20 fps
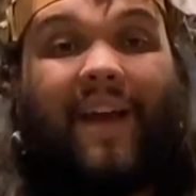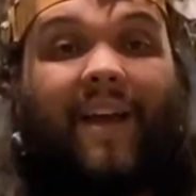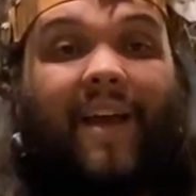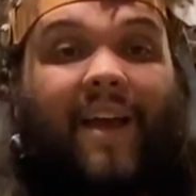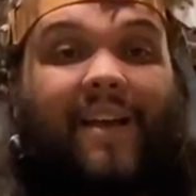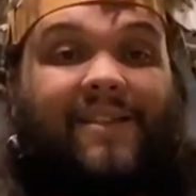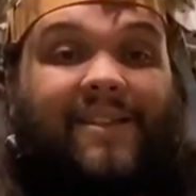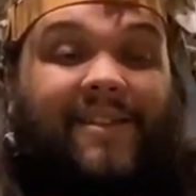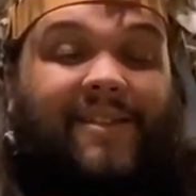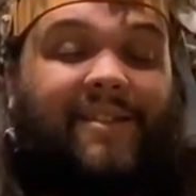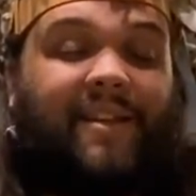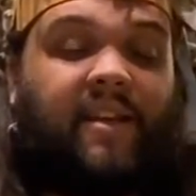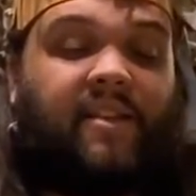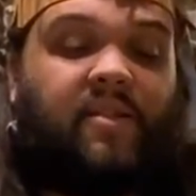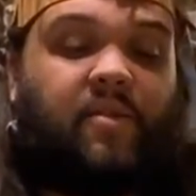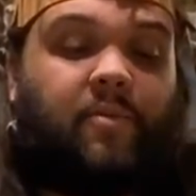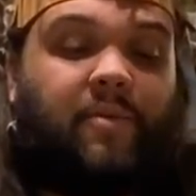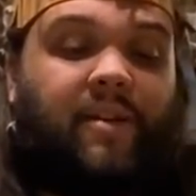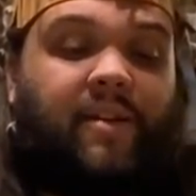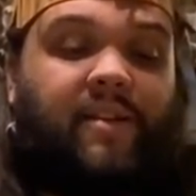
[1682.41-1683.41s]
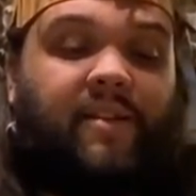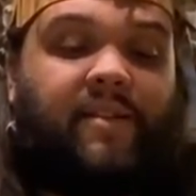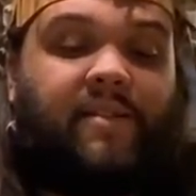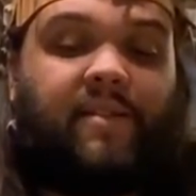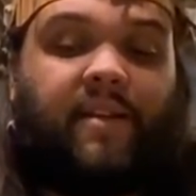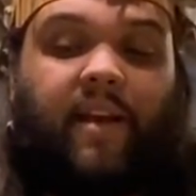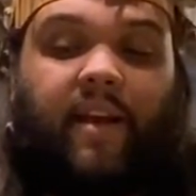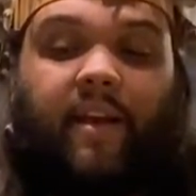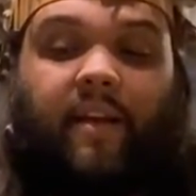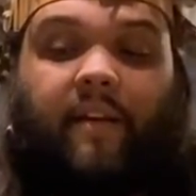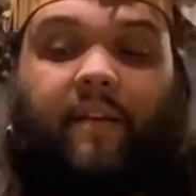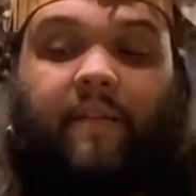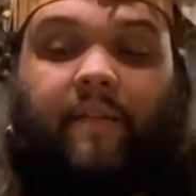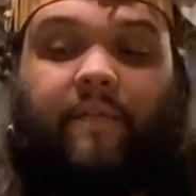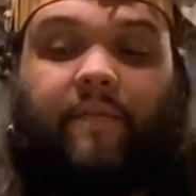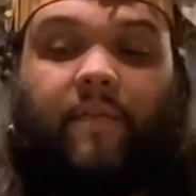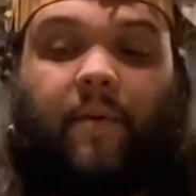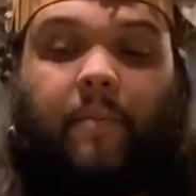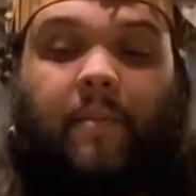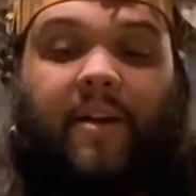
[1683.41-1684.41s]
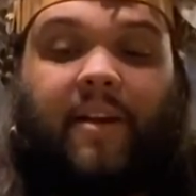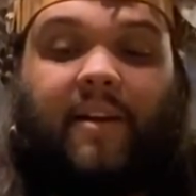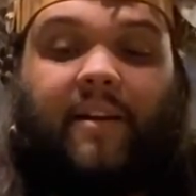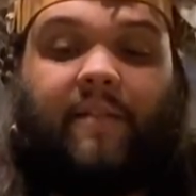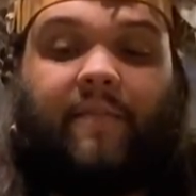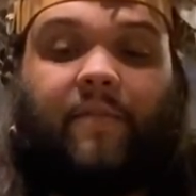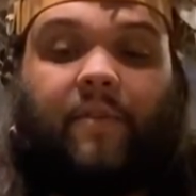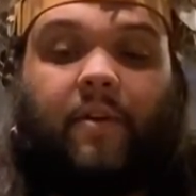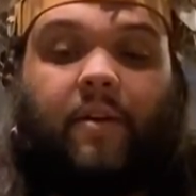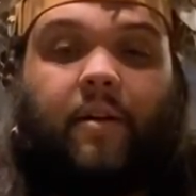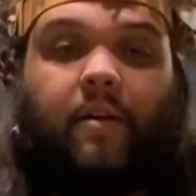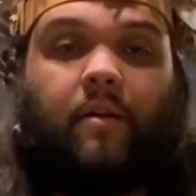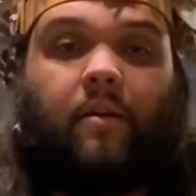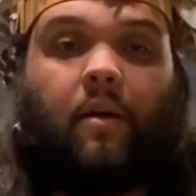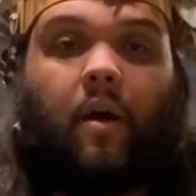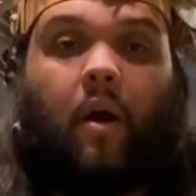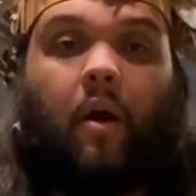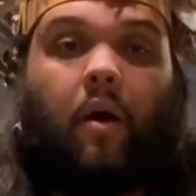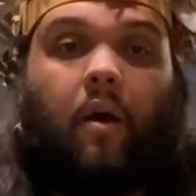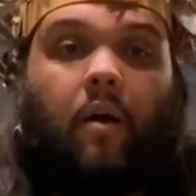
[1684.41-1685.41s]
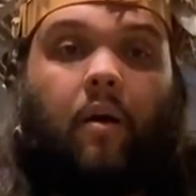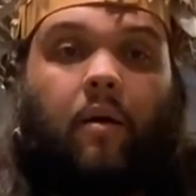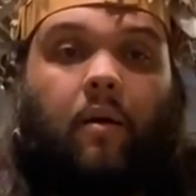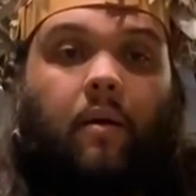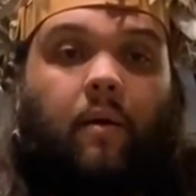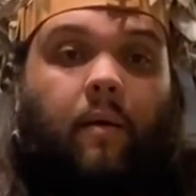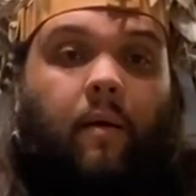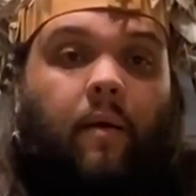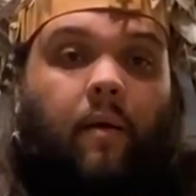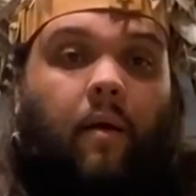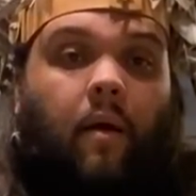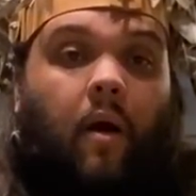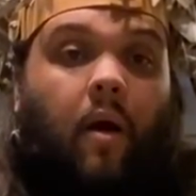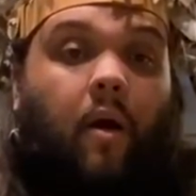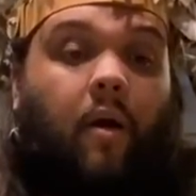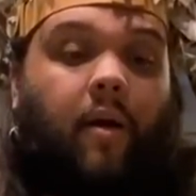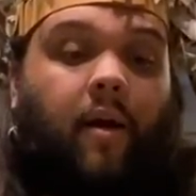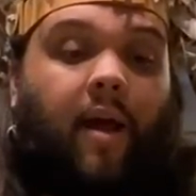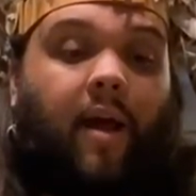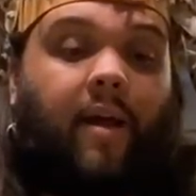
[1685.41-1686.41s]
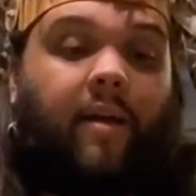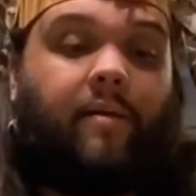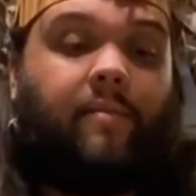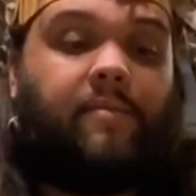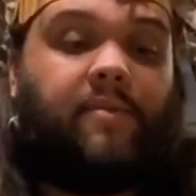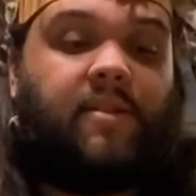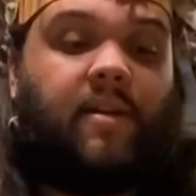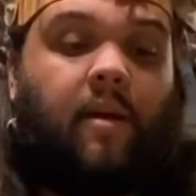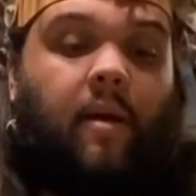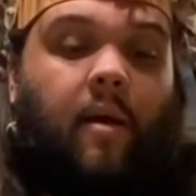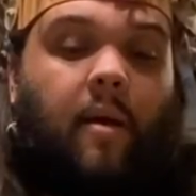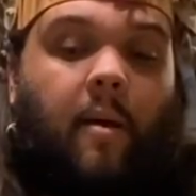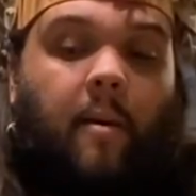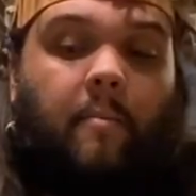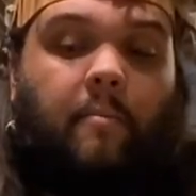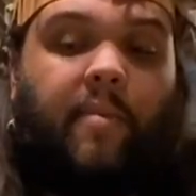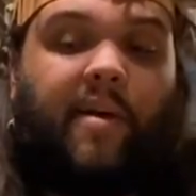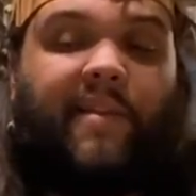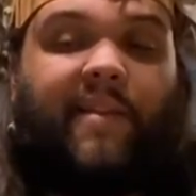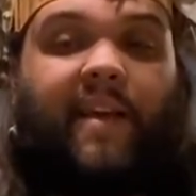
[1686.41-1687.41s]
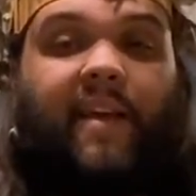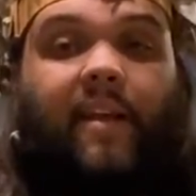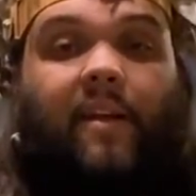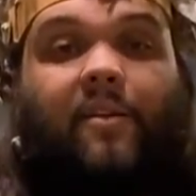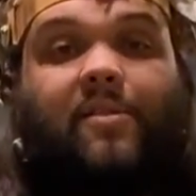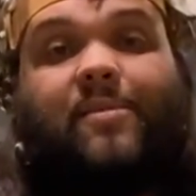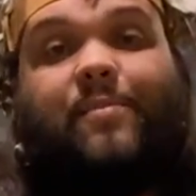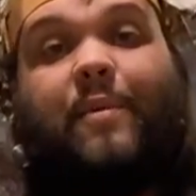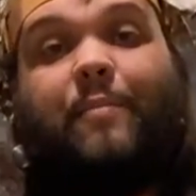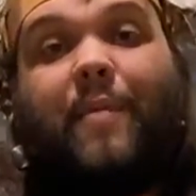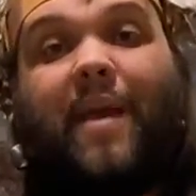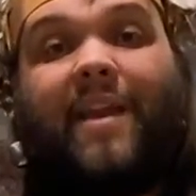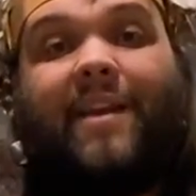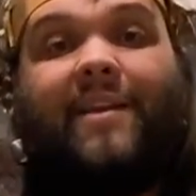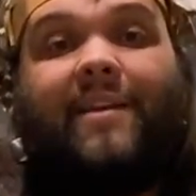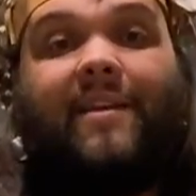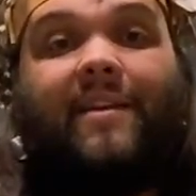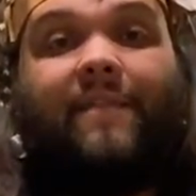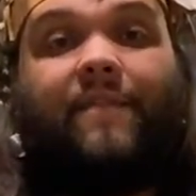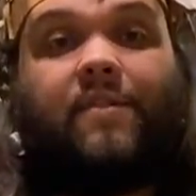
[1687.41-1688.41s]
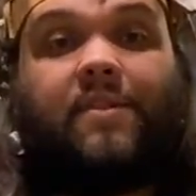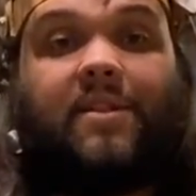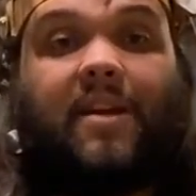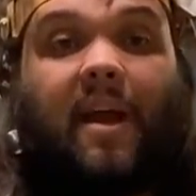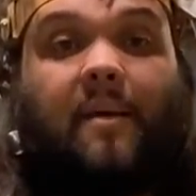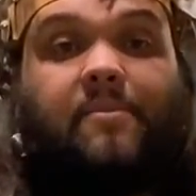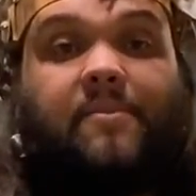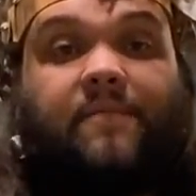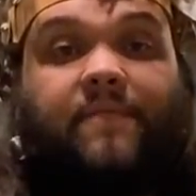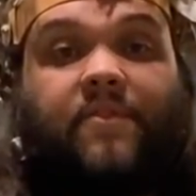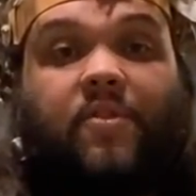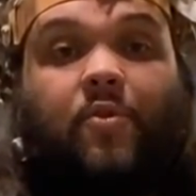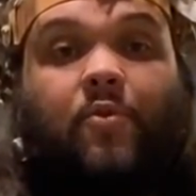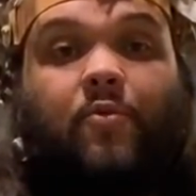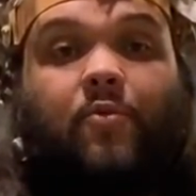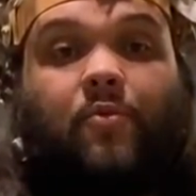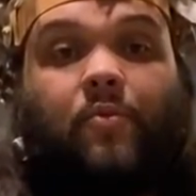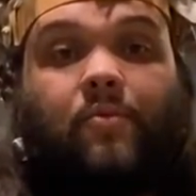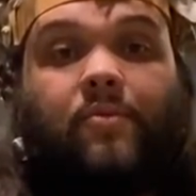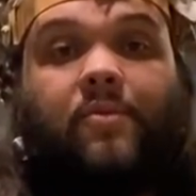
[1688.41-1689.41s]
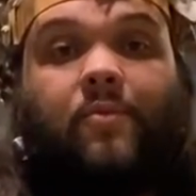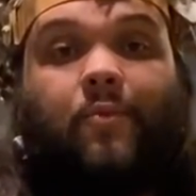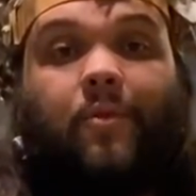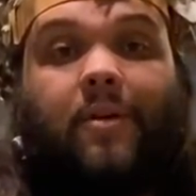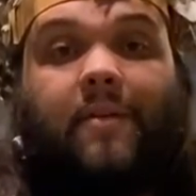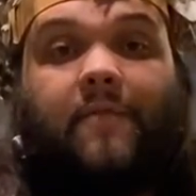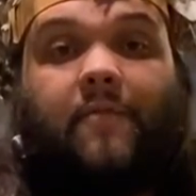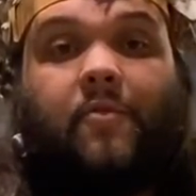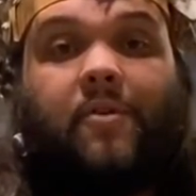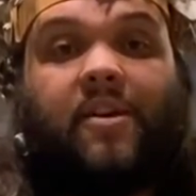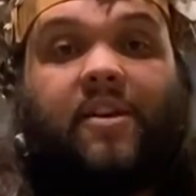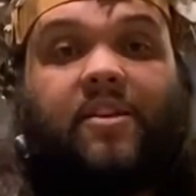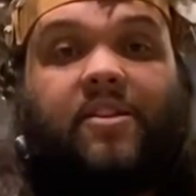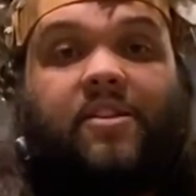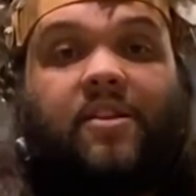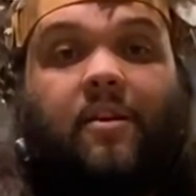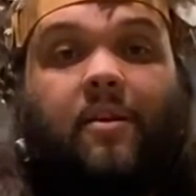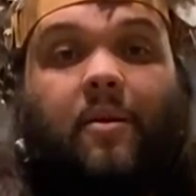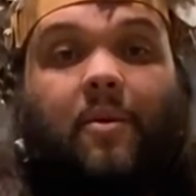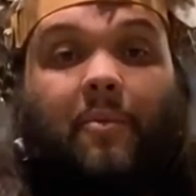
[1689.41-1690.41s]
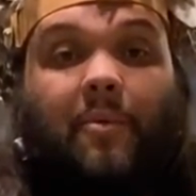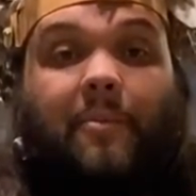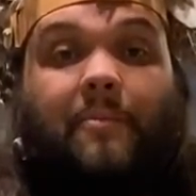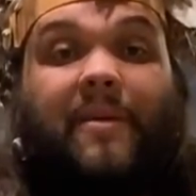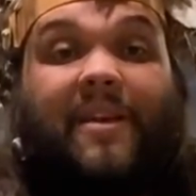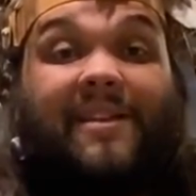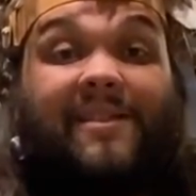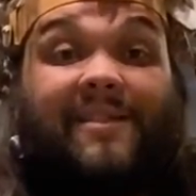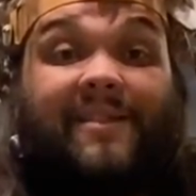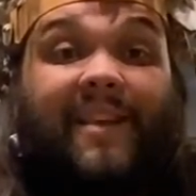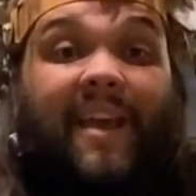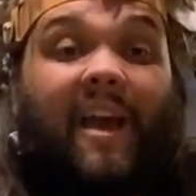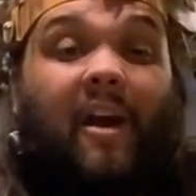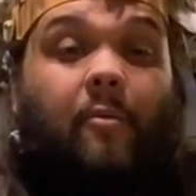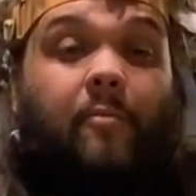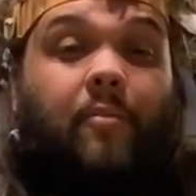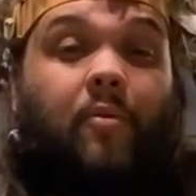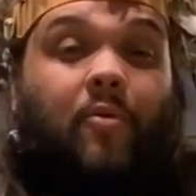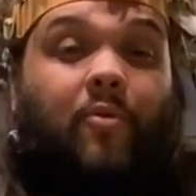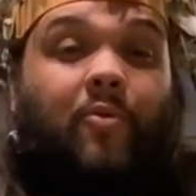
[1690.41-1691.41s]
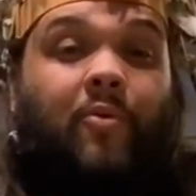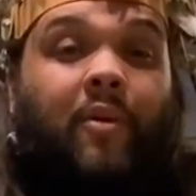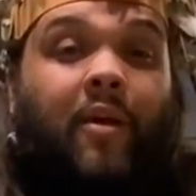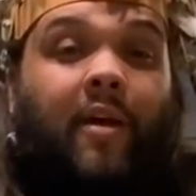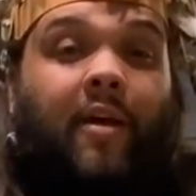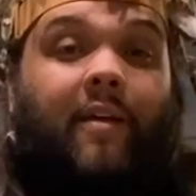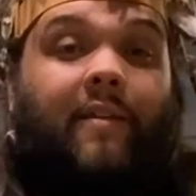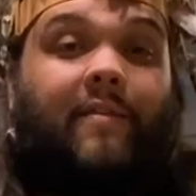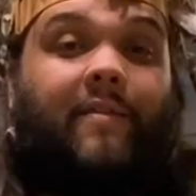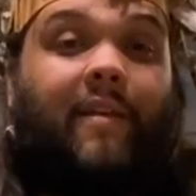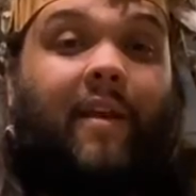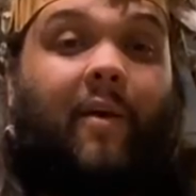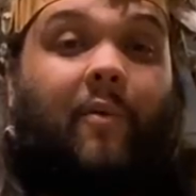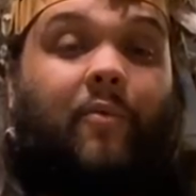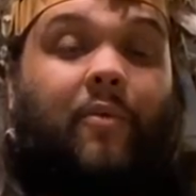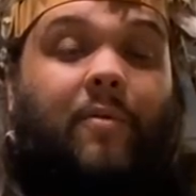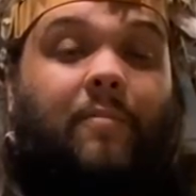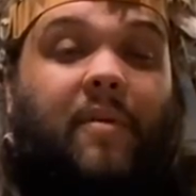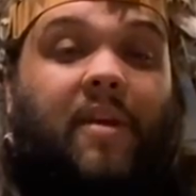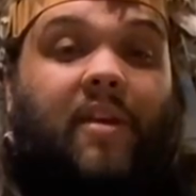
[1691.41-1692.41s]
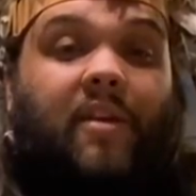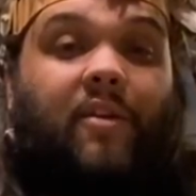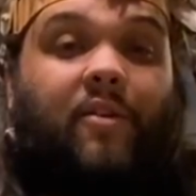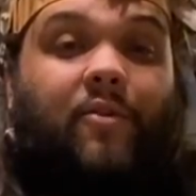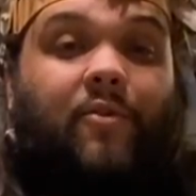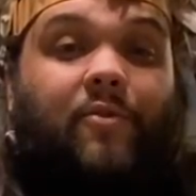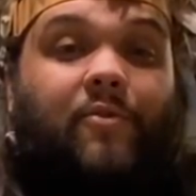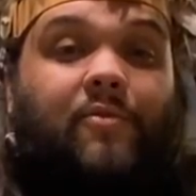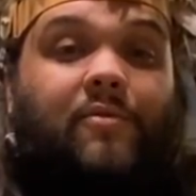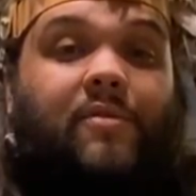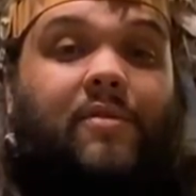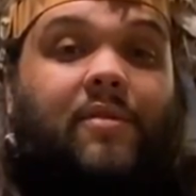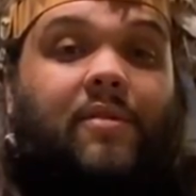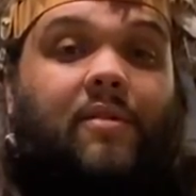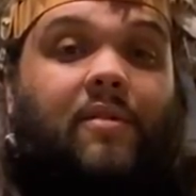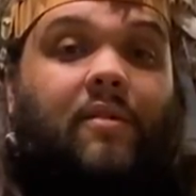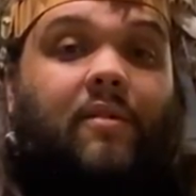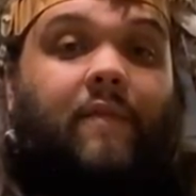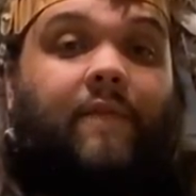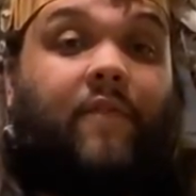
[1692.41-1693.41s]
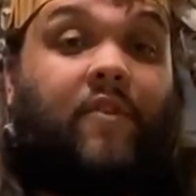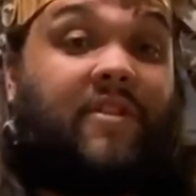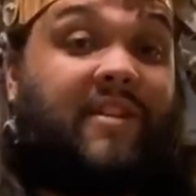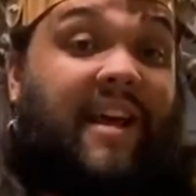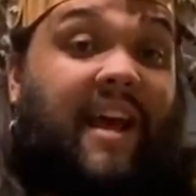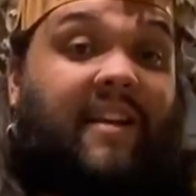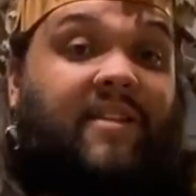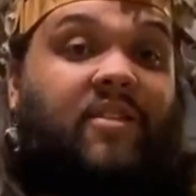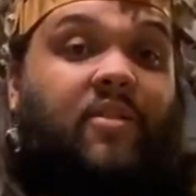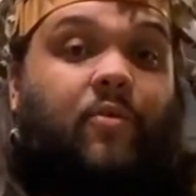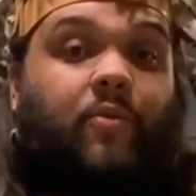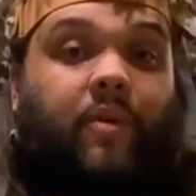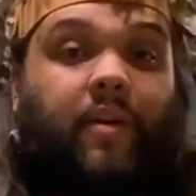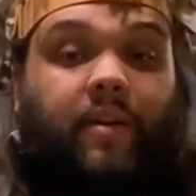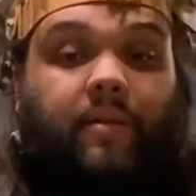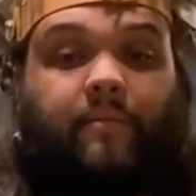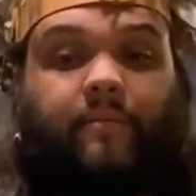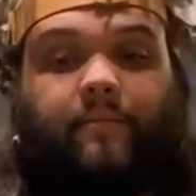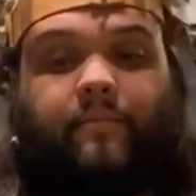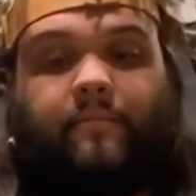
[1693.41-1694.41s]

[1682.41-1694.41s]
as accessories and for many different art items, but they can also be made in different types of tools, one of which would be a scalpel that would be used for tattooing.